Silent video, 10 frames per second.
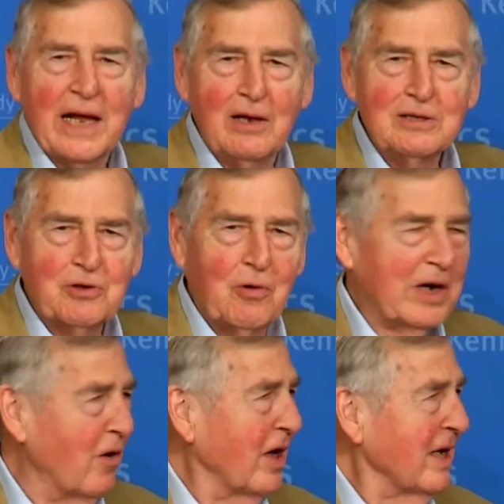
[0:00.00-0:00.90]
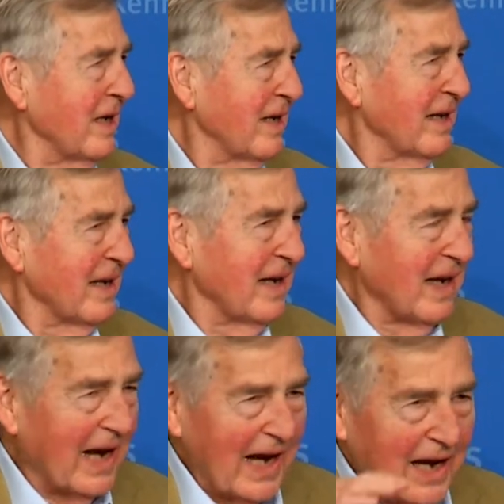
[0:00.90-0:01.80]
what the hell is going on.
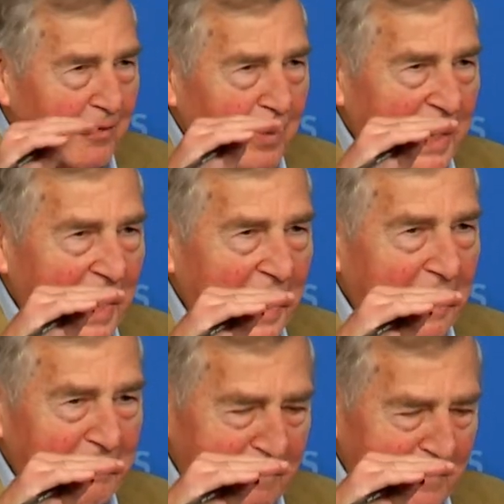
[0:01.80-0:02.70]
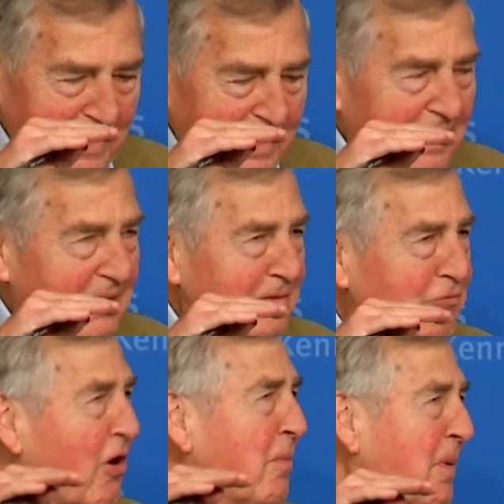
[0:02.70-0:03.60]
And we have
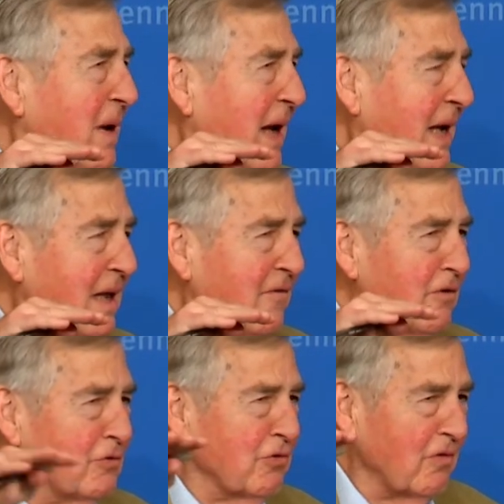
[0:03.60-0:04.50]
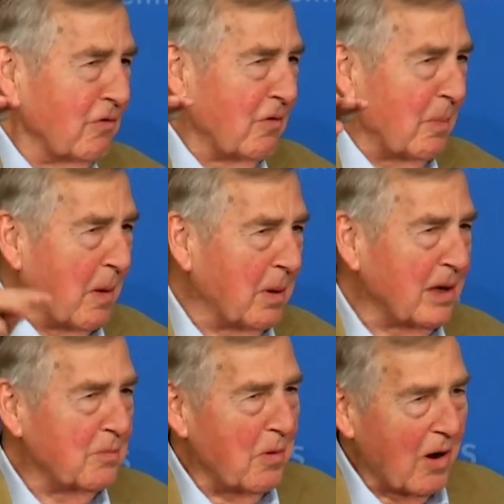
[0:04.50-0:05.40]
Trump and the future of the
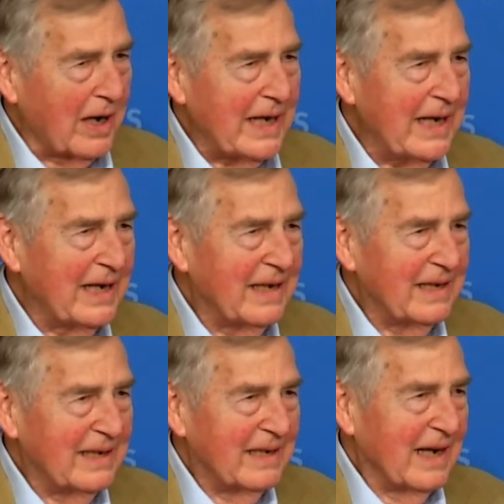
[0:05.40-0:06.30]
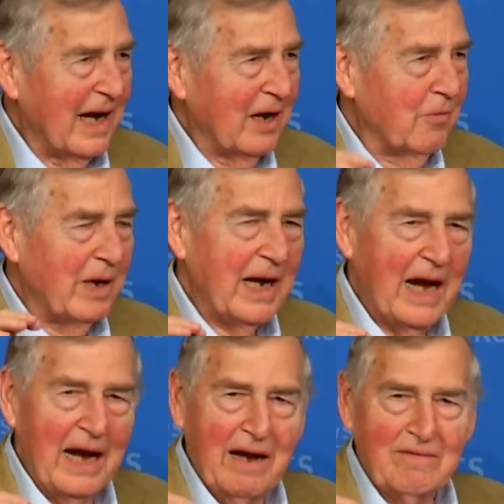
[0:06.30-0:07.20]
Republican Party. And we
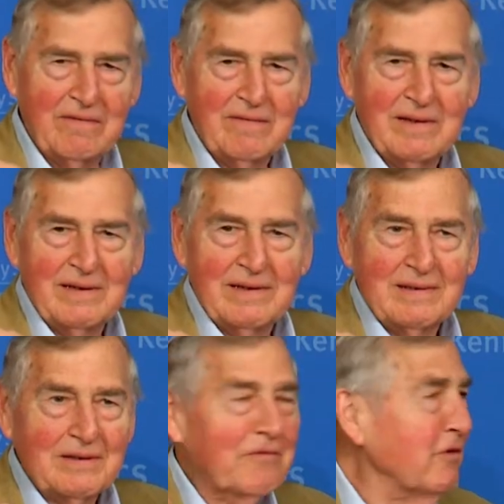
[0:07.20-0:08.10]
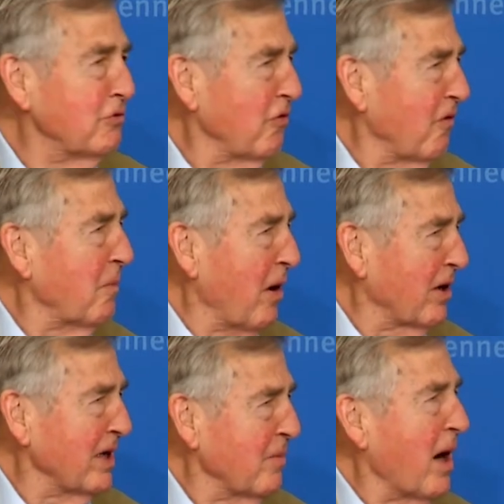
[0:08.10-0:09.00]
have the future of
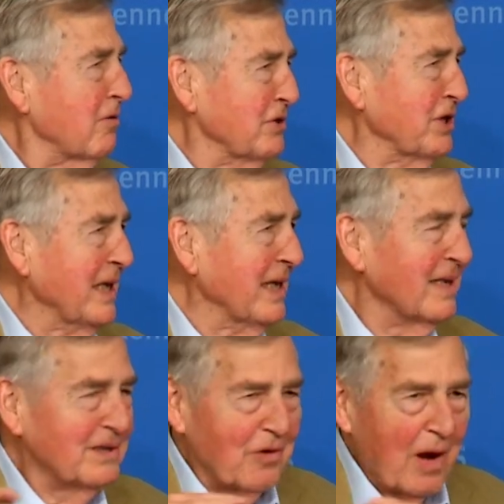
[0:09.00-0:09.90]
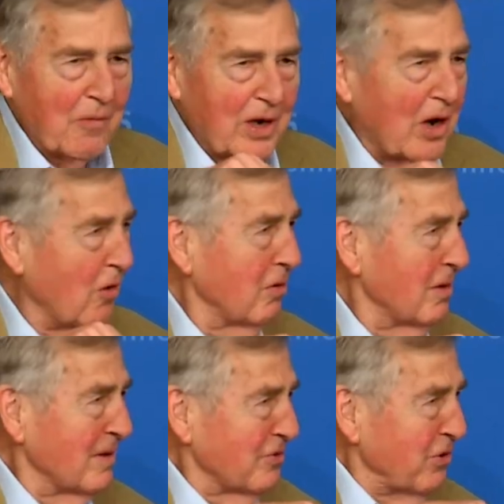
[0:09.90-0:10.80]
American democracy. So I want to go
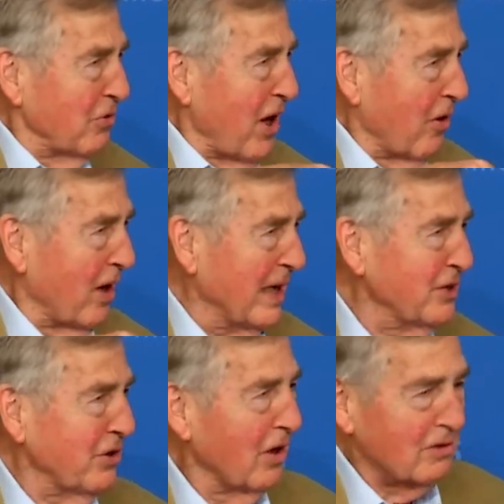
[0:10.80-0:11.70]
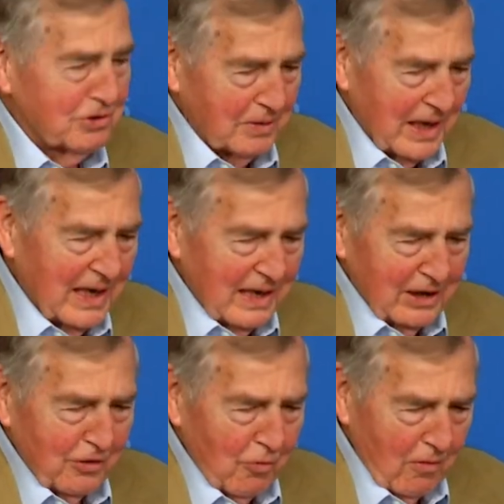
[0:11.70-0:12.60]
drill down on each of those. So
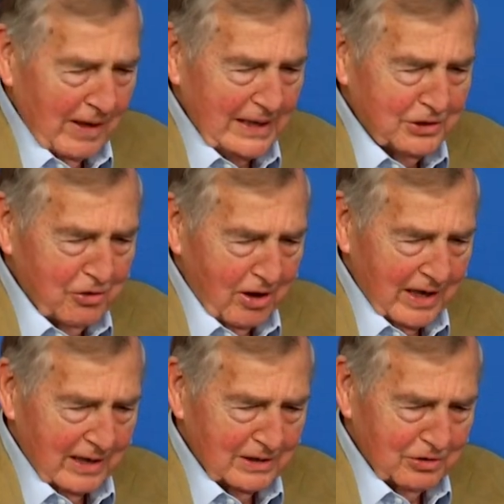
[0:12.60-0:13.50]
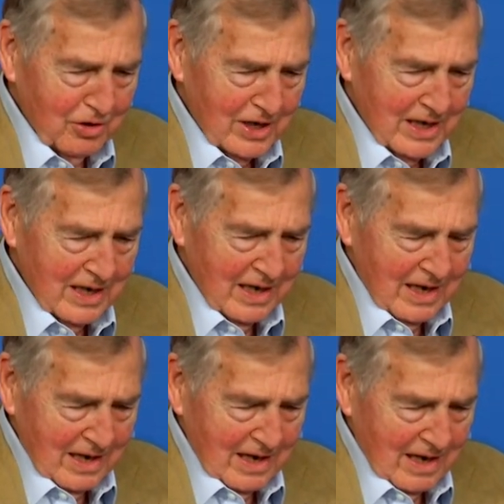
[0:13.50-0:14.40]
you already started us on
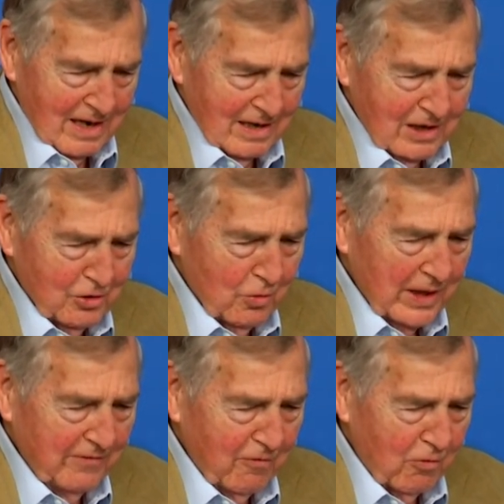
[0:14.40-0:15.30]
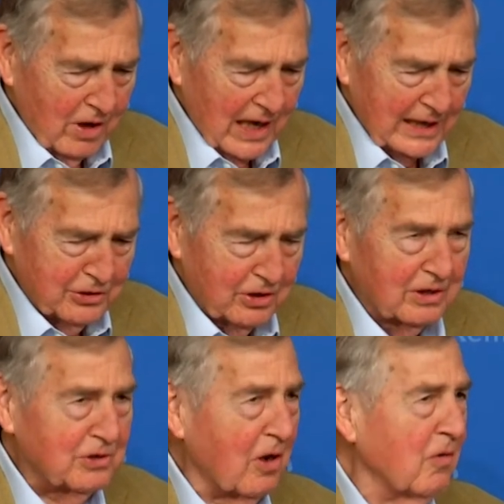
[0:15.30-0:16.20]
the 24
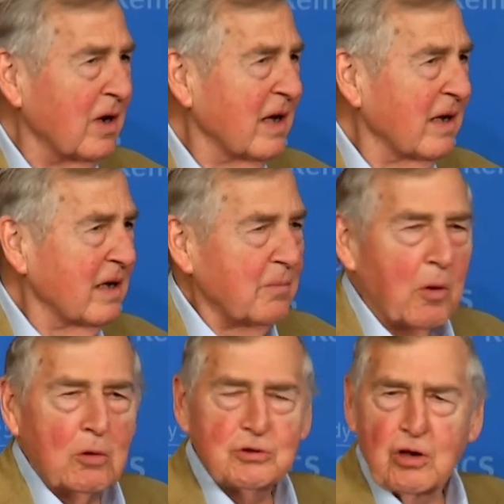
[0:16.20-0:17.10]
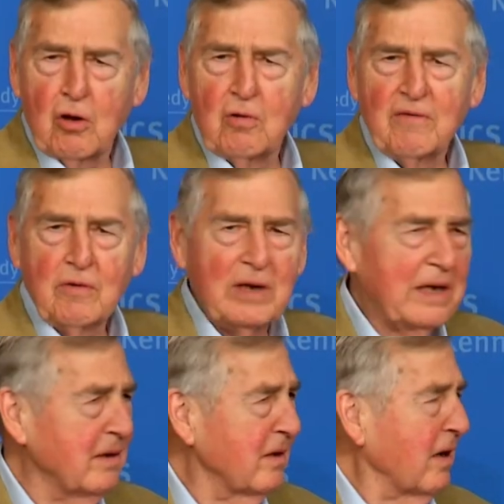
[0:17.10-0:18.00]
election. So polls show if
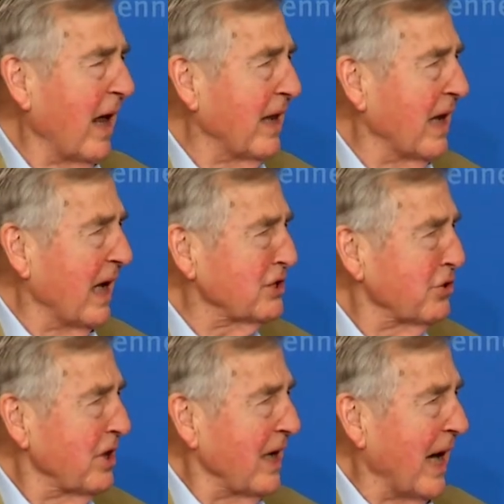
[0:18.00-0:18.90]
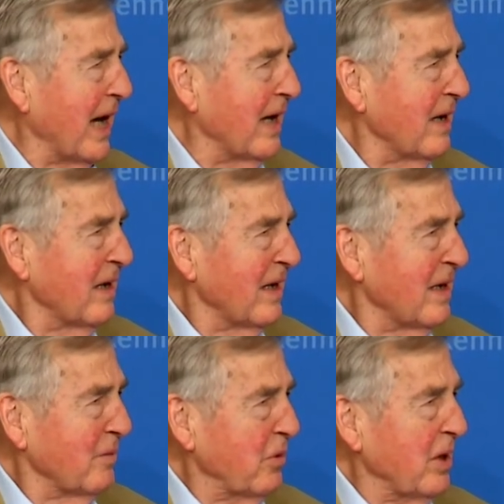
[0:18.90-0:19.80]
we had the election today,
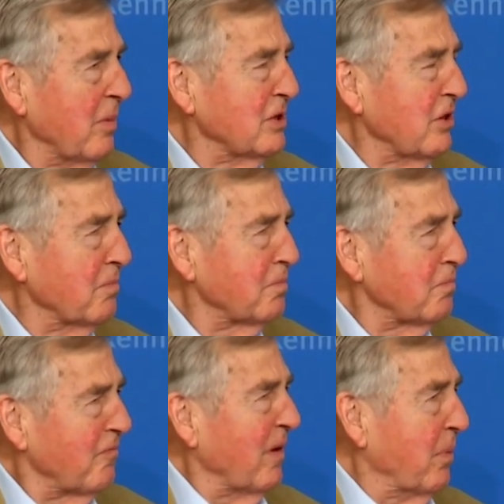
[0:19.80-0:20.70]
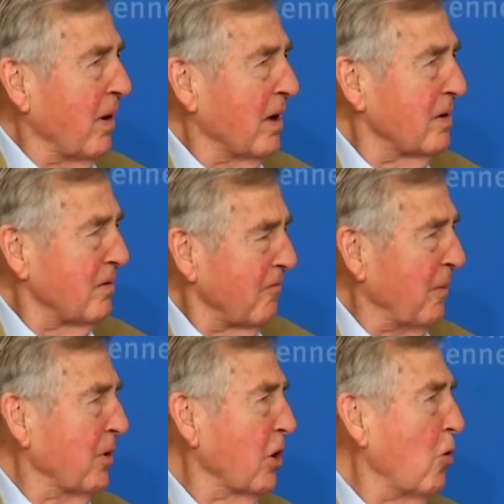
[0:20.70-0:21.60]
pretty much a flip
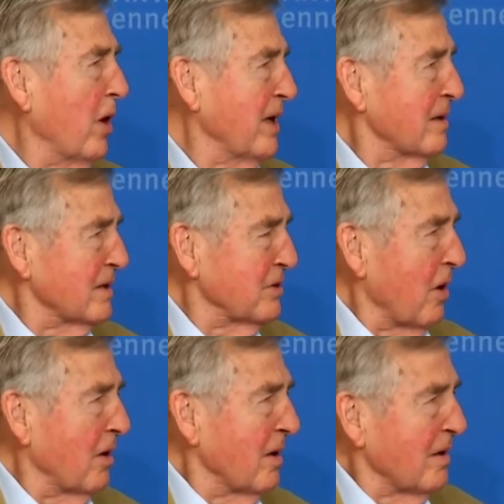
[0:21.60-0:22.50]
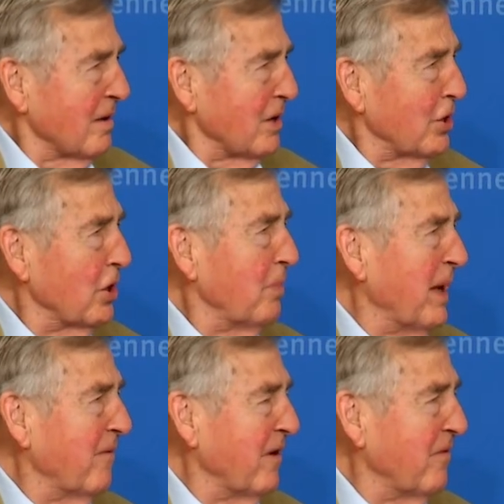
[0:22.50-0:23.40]
of the coin. So little
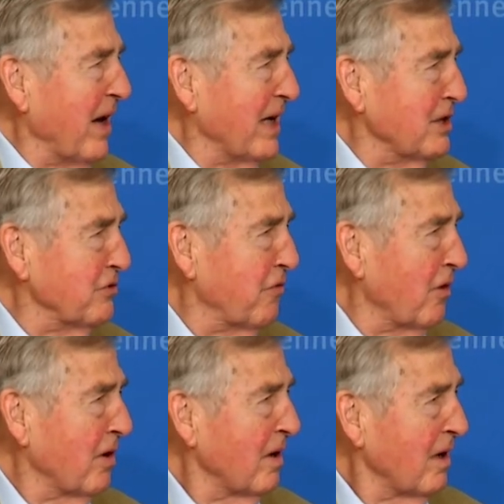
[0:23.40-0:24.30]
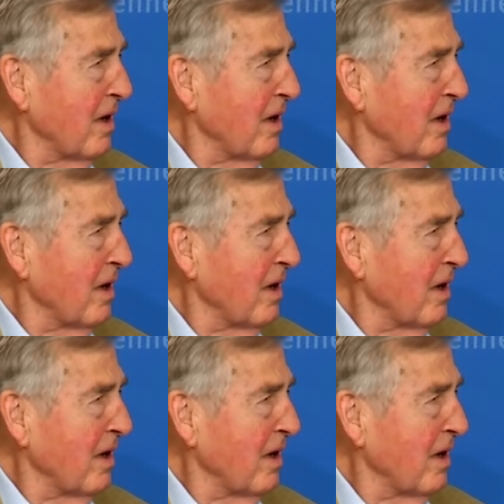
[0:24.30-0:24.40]
bit of advantage for